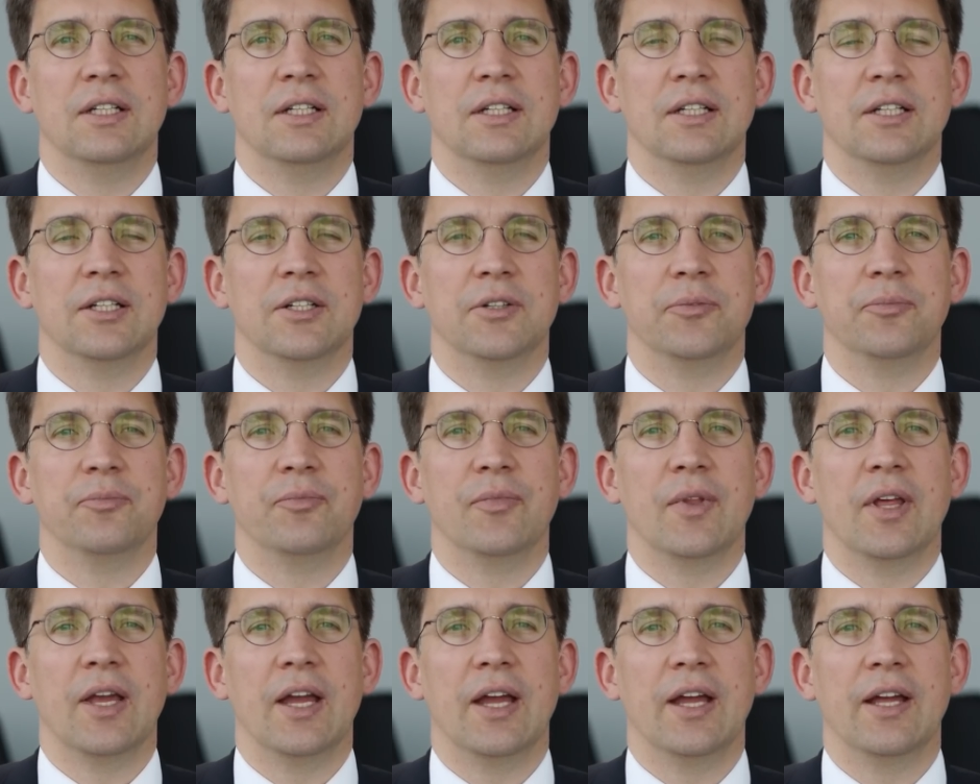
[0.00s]

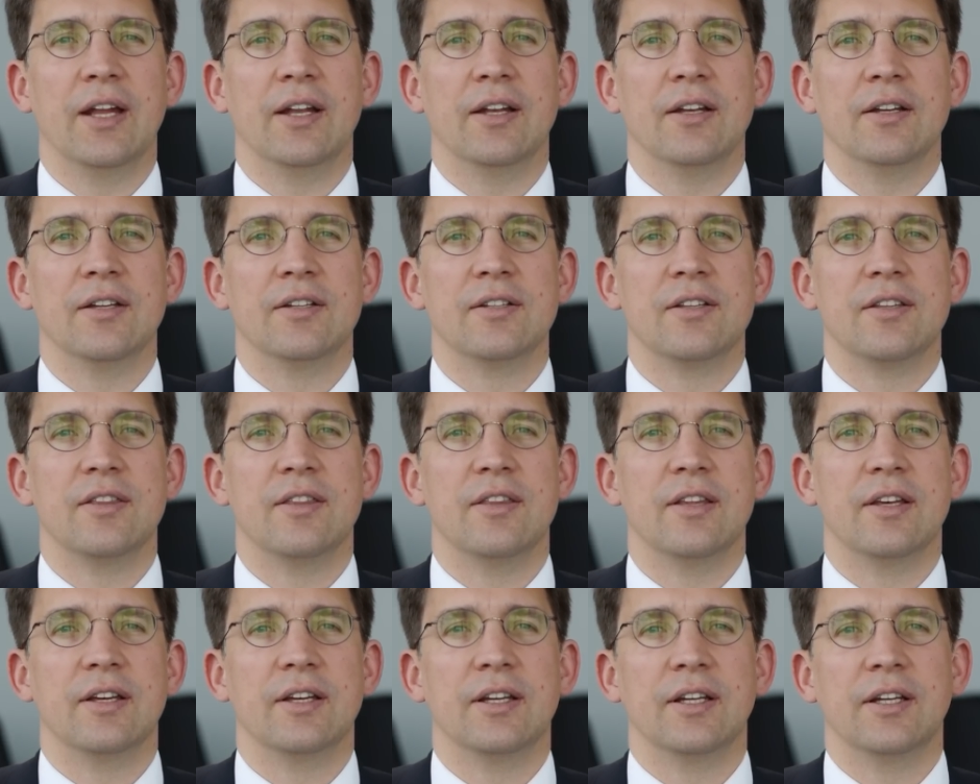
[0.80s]
and
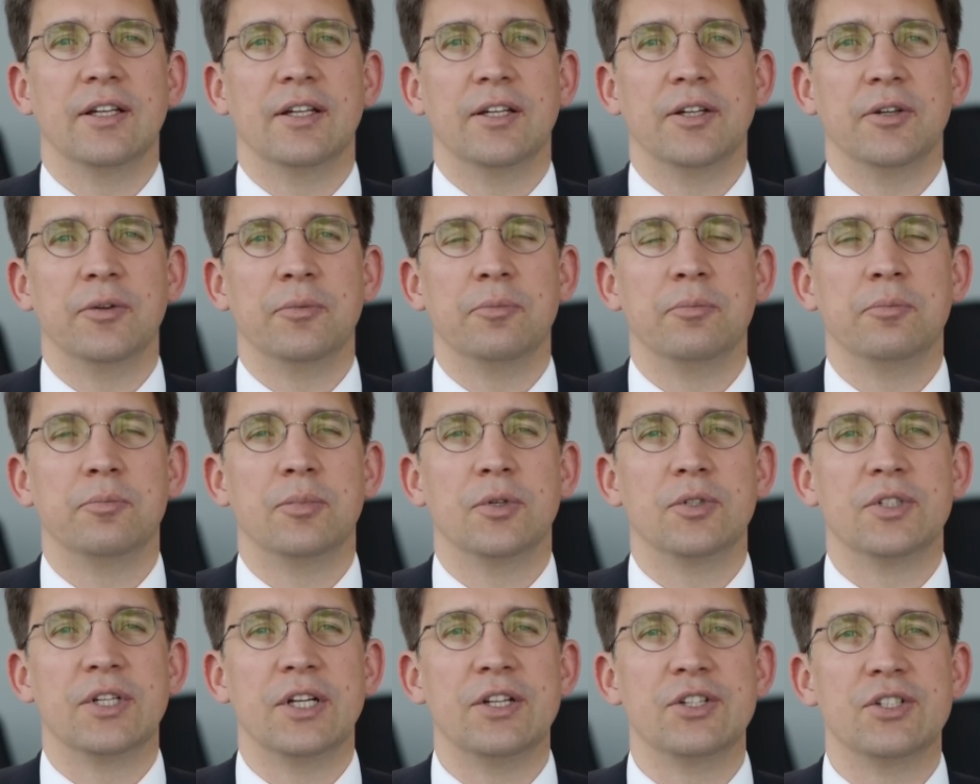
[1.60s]
the
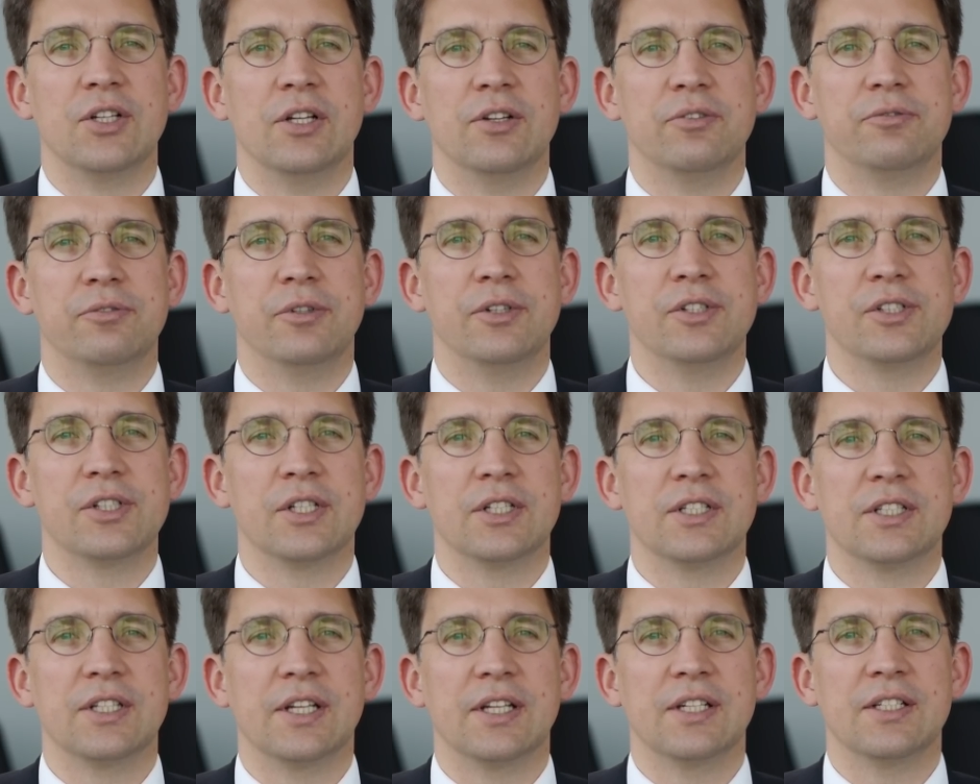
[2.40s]
potential infringer
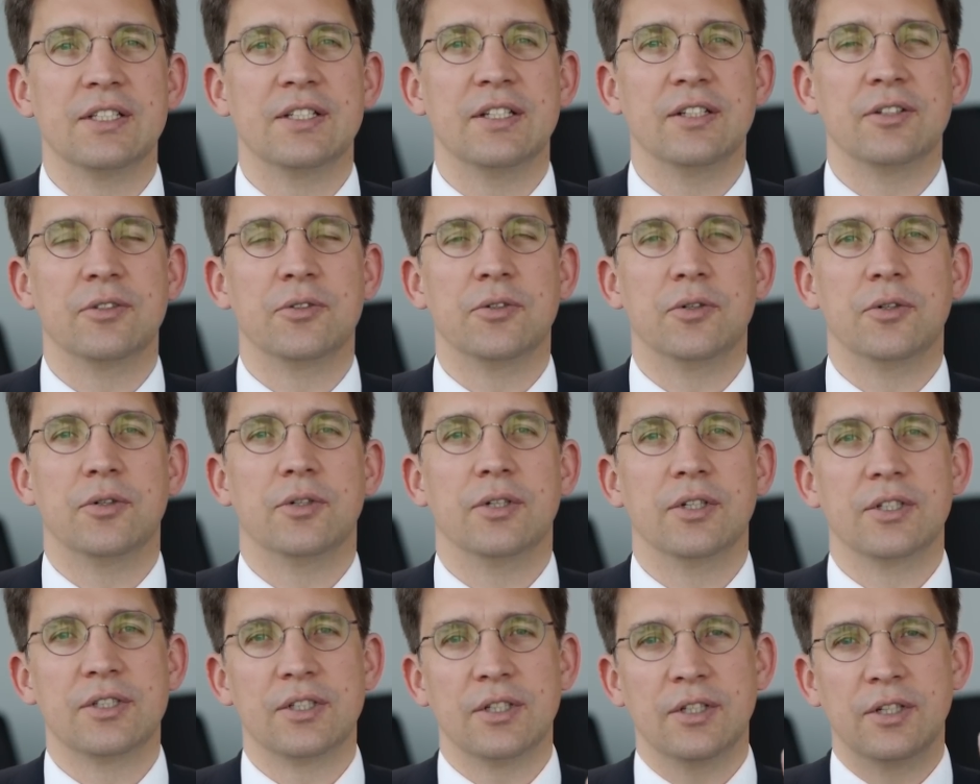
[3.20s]
says in
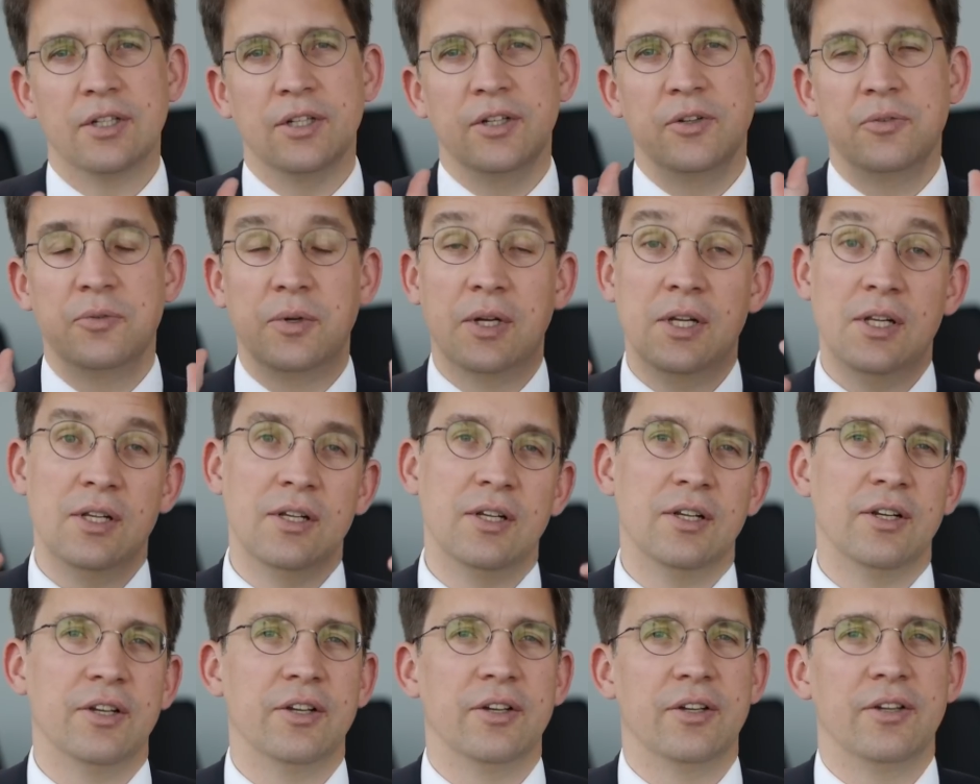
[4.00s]
court,
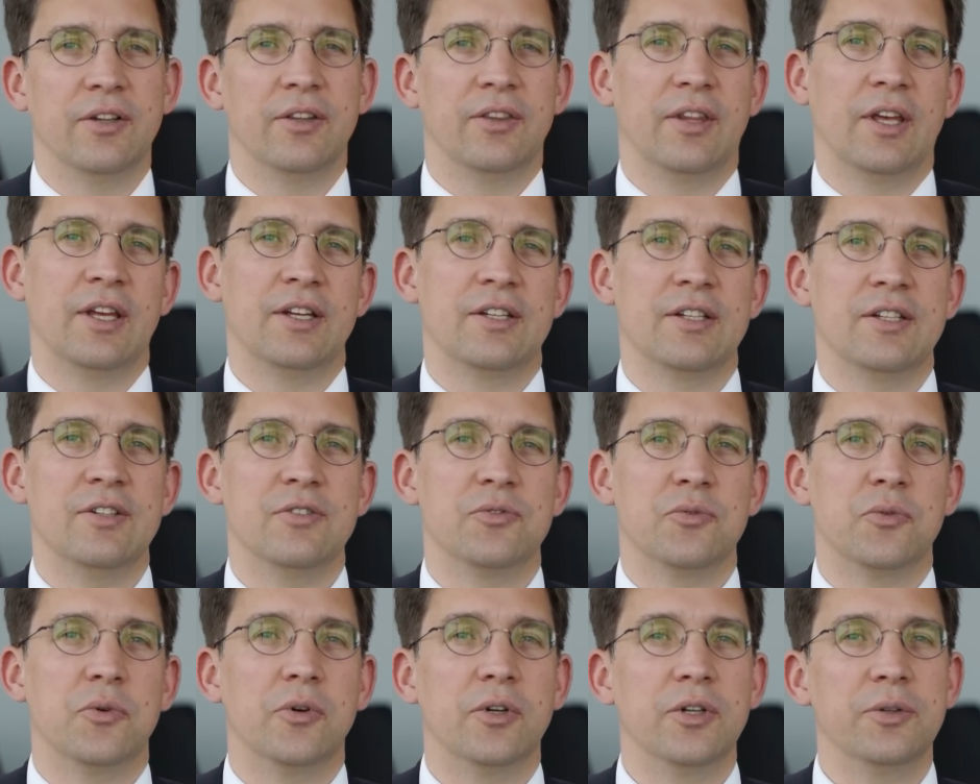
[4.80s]
they didn't
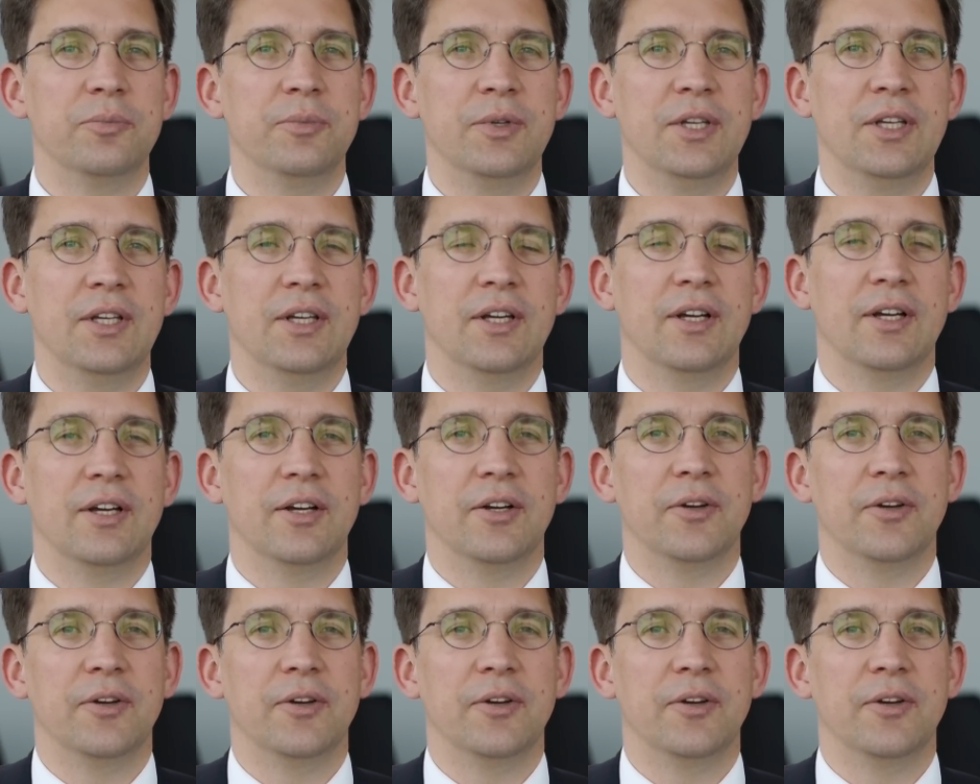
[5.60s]
warn me.